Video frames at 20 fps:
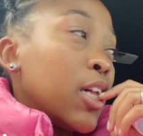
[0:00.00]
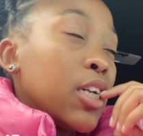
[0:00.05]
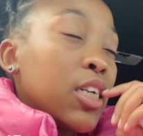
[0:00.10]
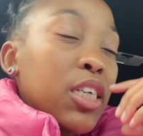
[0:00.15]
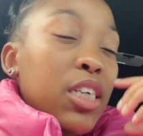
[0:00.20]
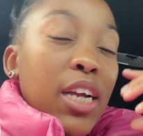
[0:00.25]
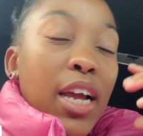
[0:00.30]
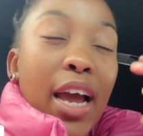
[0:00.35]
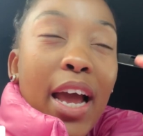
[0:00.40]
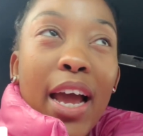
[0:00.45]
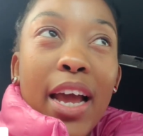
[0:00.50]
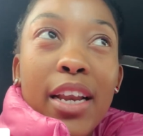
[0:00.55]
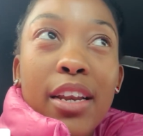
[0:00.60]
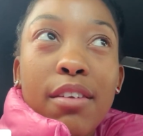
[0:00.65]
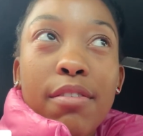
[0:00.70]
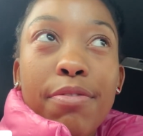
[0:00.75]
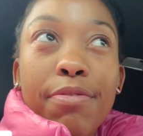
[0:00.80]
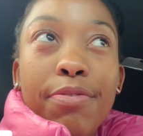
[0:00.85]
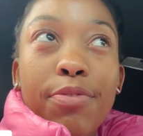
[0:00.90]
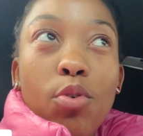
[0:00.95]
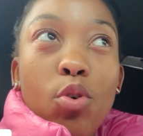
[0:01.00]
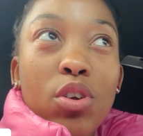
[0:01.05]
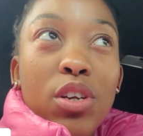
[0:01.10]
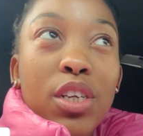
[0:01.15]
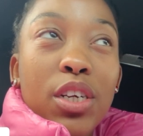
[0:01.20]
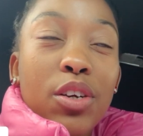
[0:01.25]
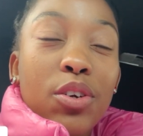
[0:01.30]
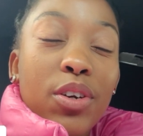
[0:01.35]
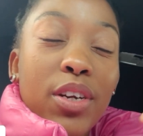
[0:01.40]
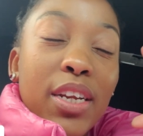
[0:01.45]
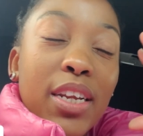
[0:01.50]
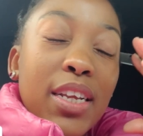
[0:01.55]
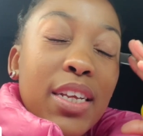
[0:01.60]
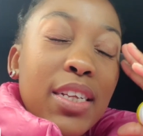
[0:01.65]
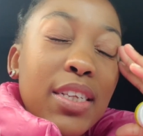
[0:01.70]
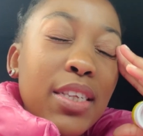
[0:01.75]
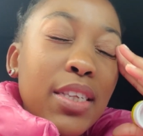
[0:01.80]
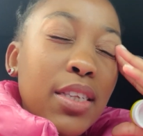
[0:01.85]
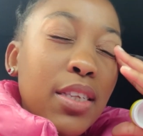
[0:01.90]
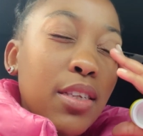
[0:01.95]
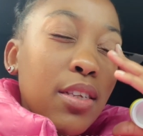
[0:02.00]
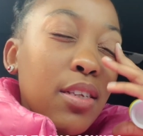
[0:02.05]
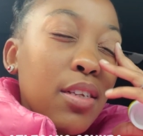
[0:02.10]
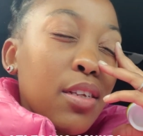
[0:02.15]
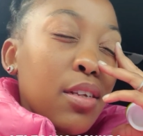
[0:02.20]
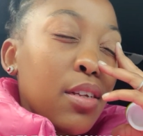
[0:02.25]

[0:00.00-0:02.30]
She had 4 degrees.